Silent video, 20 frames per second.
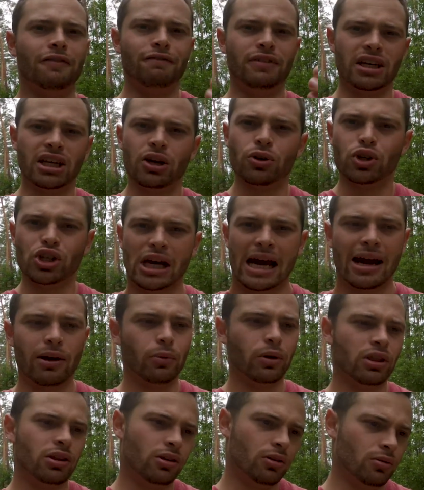video
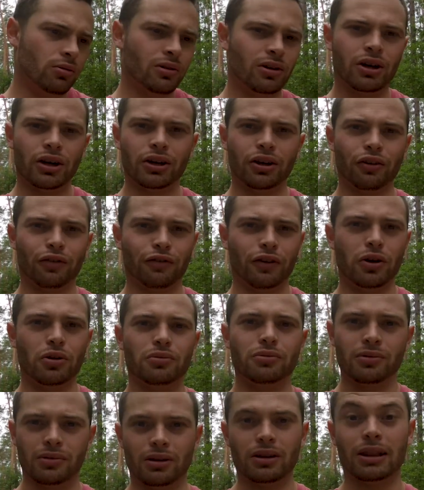chat with you on your
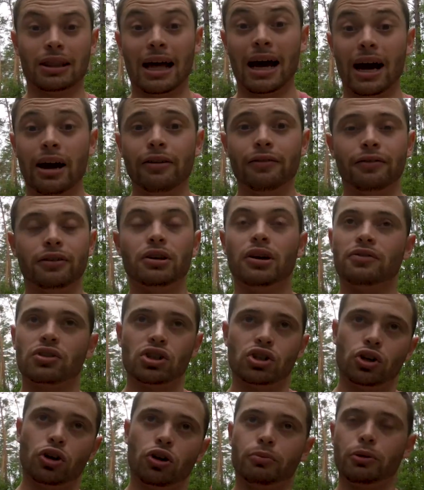phone live, and you
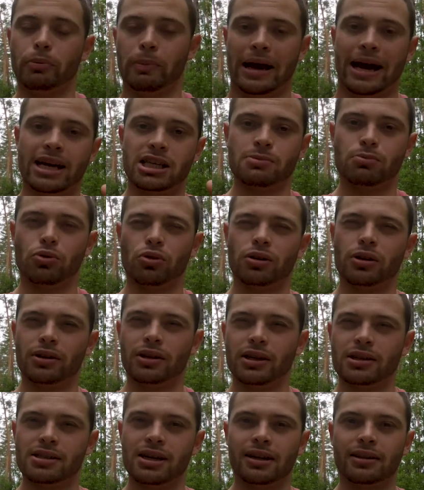have to show them your passport
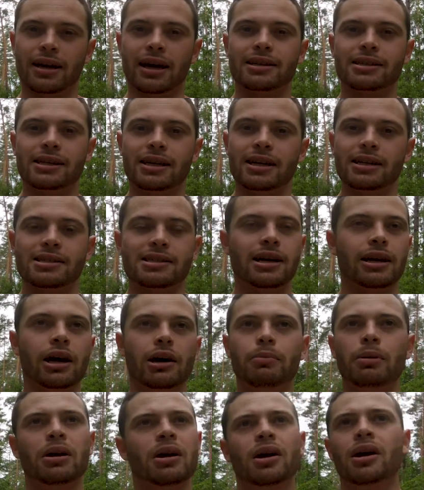and things like that to get it set
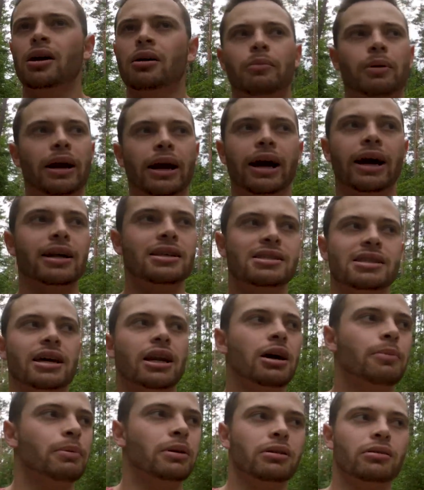up. But I got it
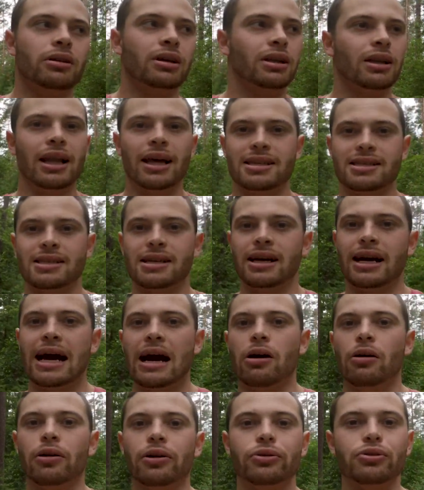set up in less than an
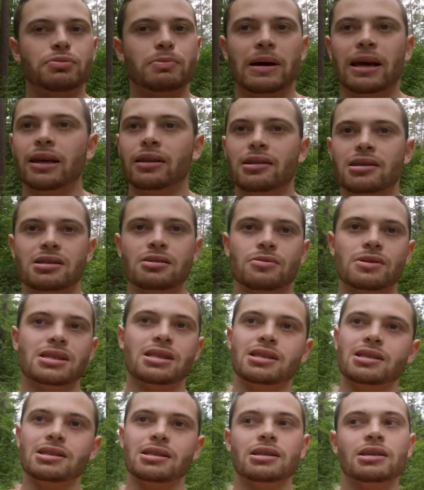hour. It was painless, it
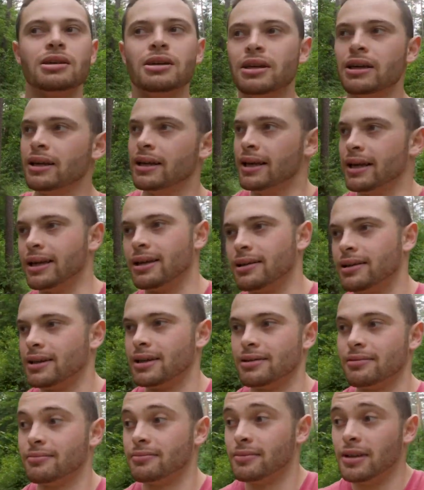was easy,
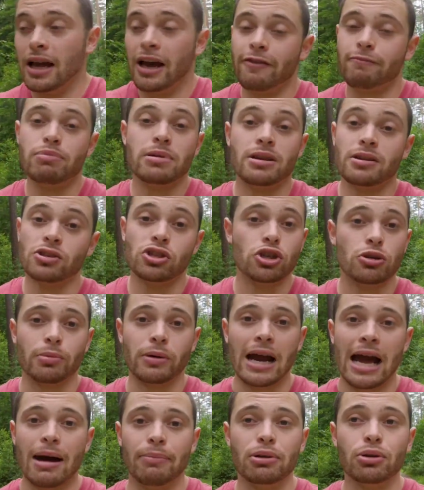and I've been
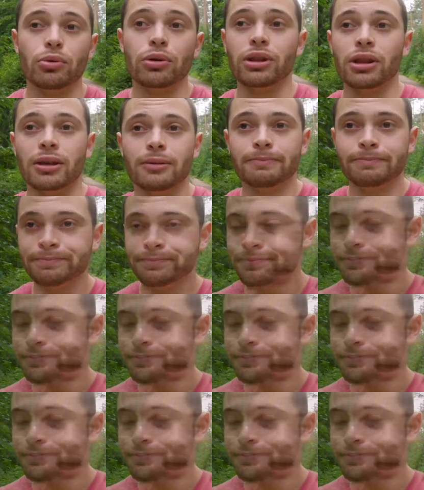super happy with it.